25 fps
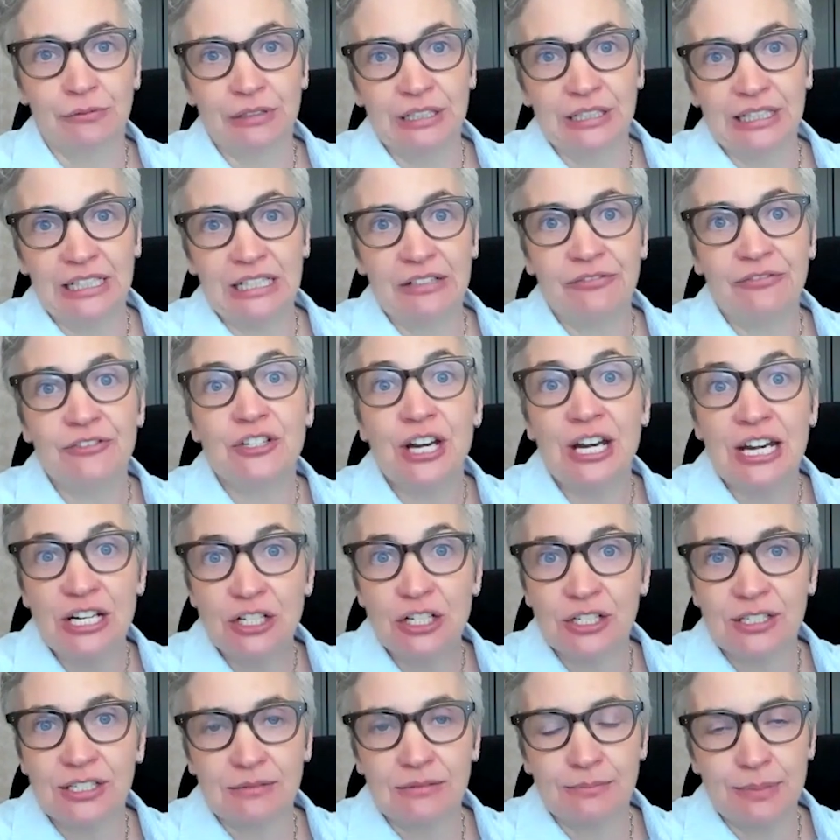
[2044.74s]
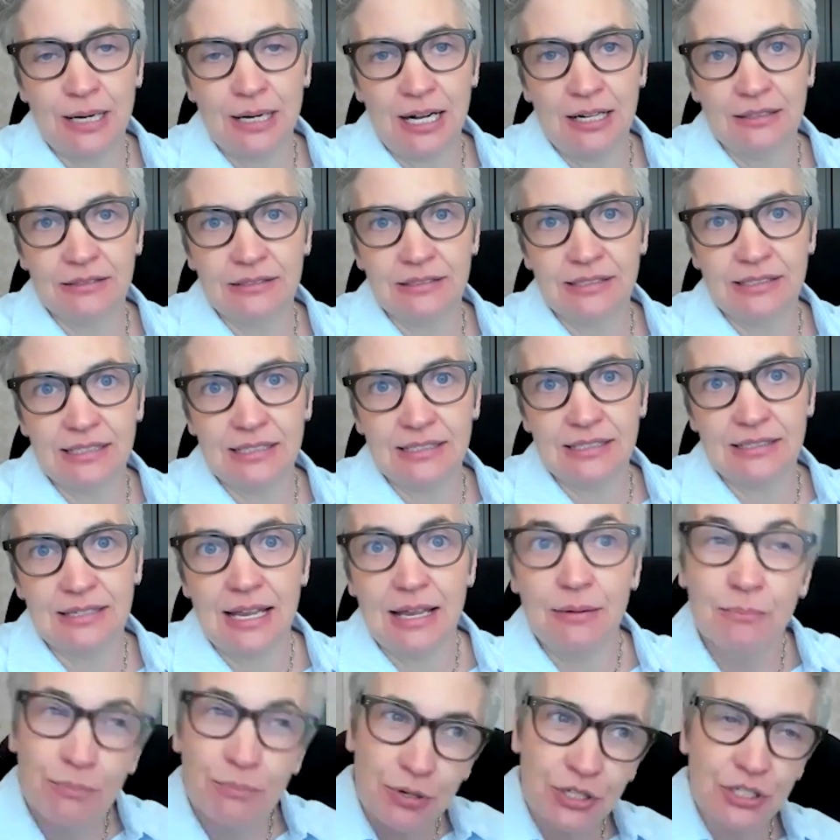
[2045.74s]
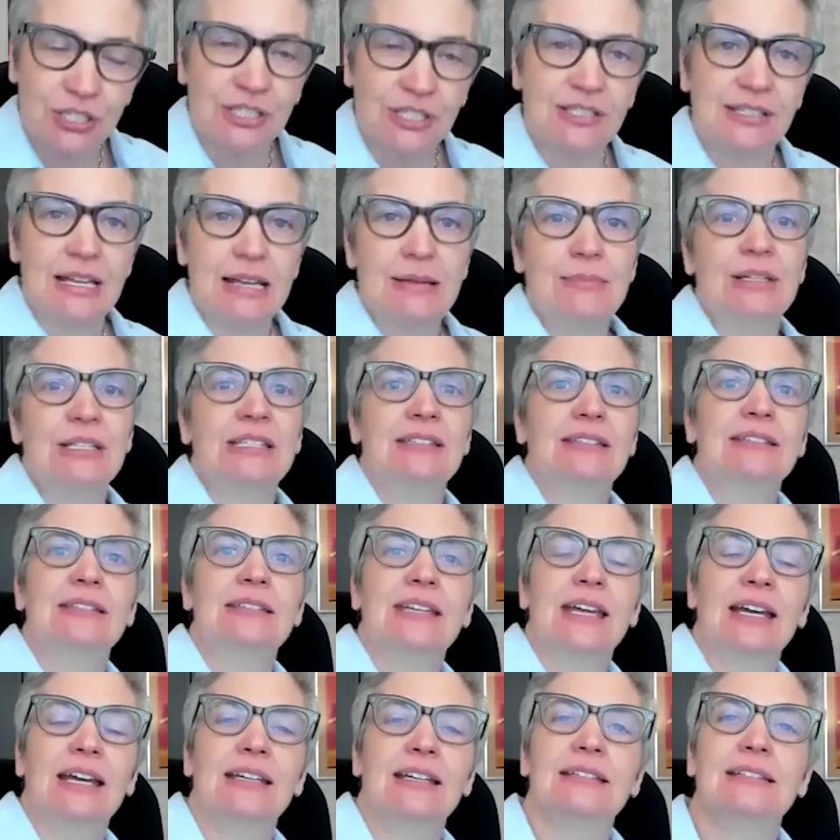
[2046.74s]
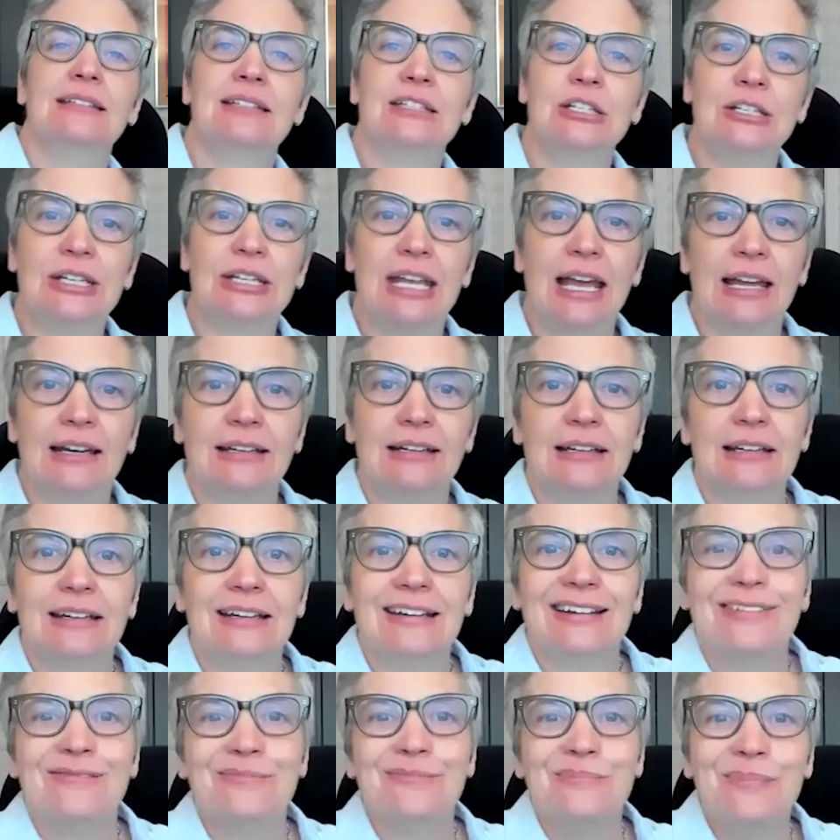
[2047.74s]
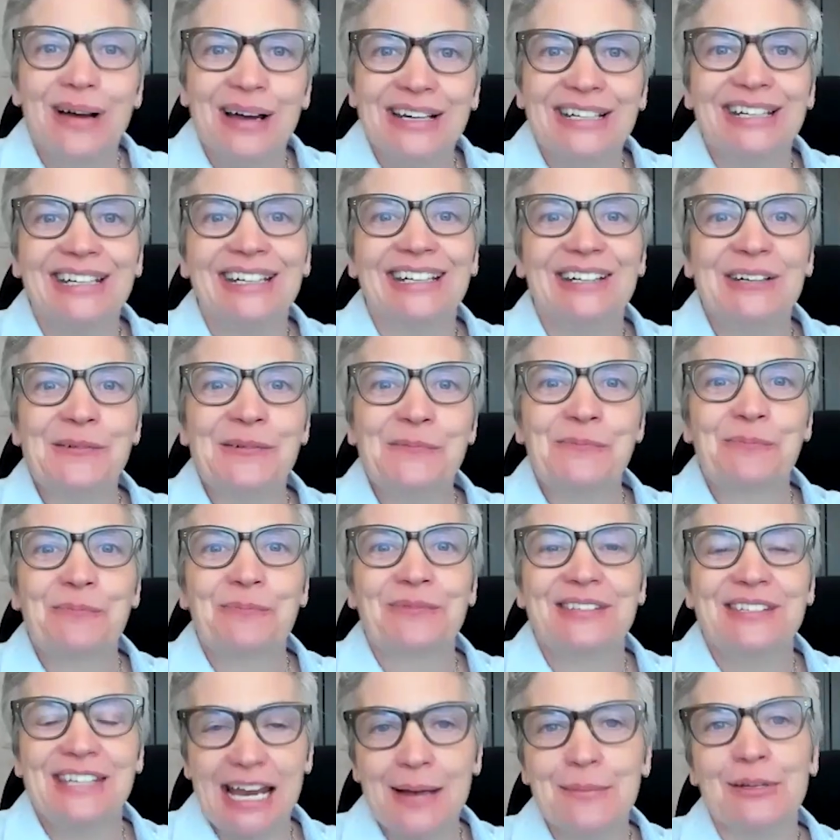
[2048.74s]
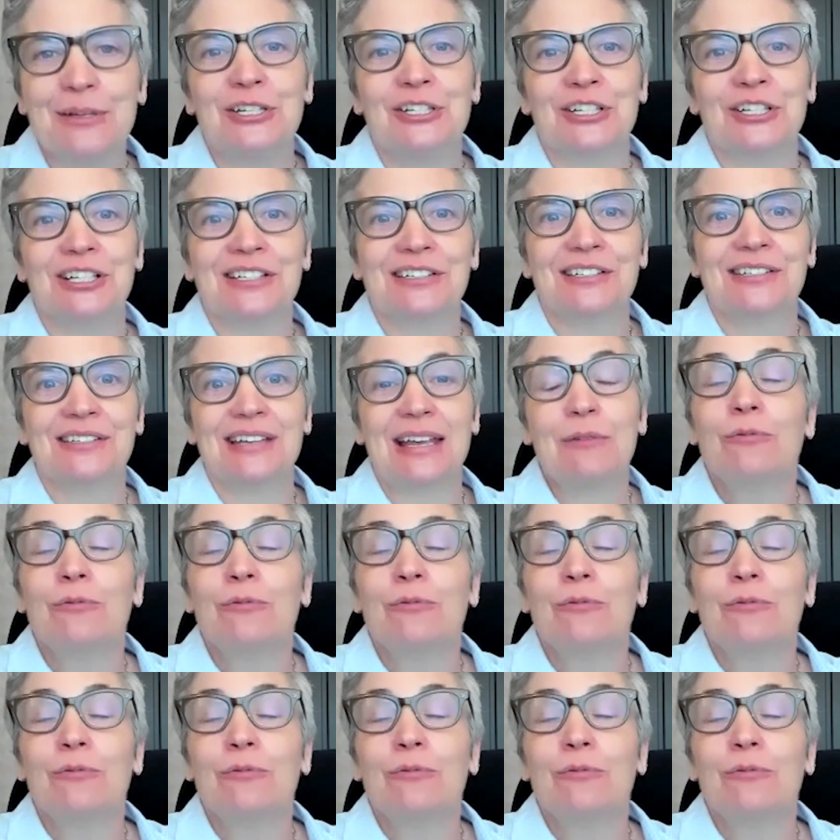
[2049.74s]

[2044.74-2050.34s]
relief, changes in policies, and pushes them instead to get money damages.